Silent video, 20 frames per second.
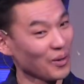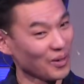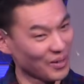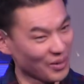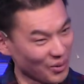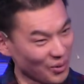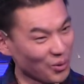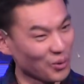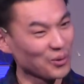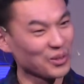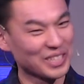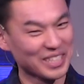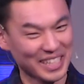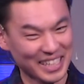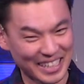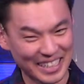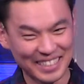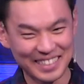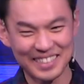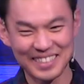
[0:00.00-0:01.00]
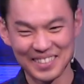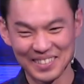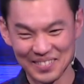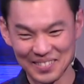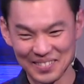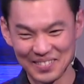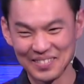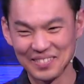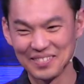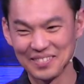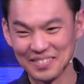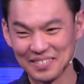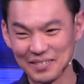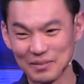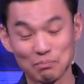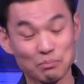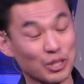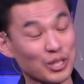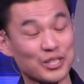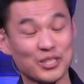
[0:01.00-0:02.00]
a holy night.
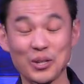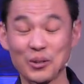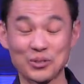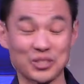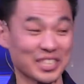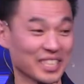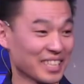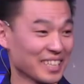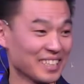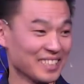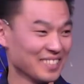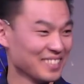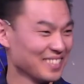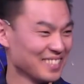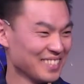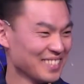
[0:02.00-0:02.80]
Please don't sing it.